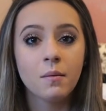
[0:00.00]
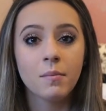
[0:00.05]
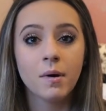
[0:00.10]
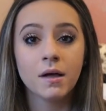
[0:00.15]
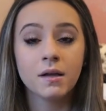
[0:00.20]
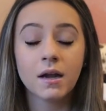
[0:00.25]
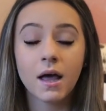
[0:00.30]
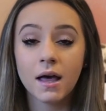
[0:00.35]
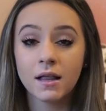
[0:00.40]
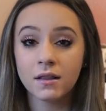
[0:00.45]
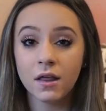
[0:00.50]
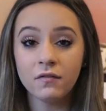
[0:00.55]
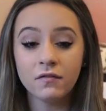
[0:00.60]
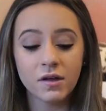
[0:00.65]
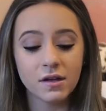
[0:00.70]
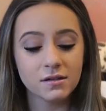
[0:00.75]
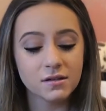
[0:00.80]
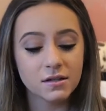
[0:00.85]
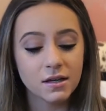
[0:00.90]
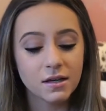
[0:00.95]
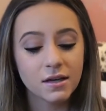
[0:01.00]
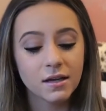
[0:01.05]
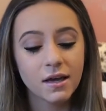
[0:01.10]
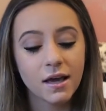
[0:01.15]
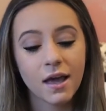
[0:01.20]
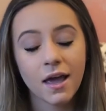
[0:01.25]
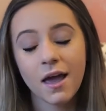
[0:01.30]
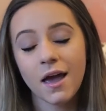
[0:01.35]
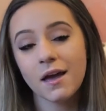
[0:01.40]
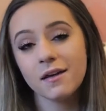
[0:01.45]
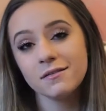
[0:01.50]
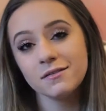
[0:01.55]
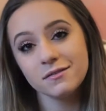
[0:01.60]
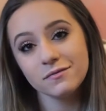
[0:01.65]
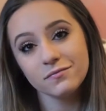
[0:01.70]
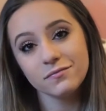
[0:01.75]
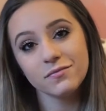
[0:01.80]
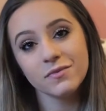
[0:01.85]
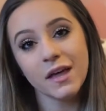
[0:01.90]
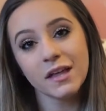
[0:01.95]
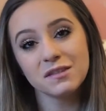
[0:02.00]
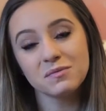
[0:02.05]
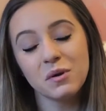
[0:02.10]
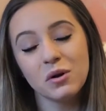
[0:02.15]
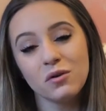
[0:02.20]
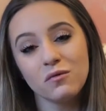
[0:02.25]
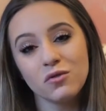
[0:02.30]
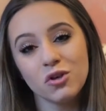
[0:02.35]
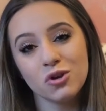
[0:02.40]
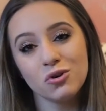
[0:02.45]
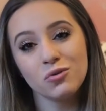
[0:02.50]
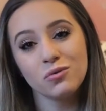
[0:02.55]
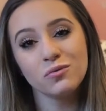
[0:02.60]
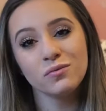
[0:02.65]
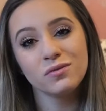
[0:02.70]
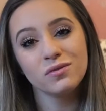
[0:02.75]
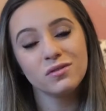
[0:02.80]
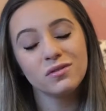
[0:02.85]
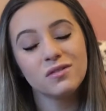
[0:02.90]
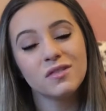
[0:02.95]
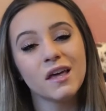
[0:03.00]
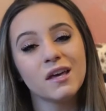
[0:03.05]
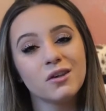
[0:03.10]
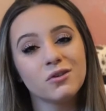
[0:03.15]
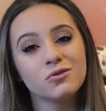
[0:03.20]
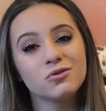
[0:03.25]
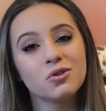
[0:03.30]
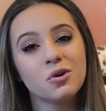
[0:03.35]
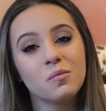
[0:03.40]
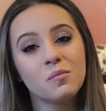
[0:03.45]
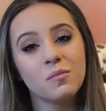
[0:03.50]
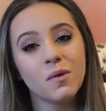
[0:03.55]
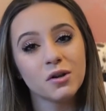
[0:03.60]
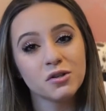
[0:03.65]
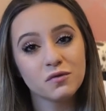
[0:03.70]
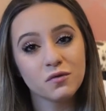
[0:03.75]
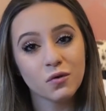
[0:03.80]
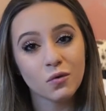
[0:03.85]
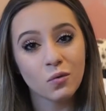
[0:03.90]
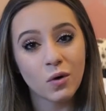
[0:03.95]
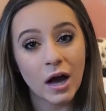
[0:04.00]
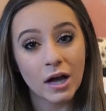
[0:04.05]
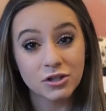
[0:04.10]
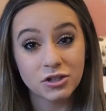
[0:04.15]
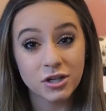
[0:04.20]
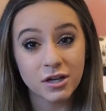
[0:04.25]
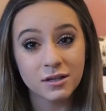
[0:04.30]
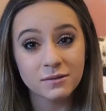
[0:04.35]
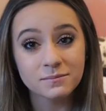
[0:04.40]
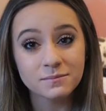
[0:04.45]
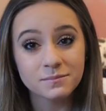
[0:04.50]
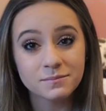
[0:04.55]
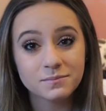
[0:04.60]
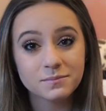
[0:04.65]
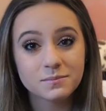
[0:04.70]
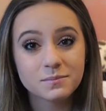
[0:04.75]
But I love it. And that's my review. Thank you so much for watching.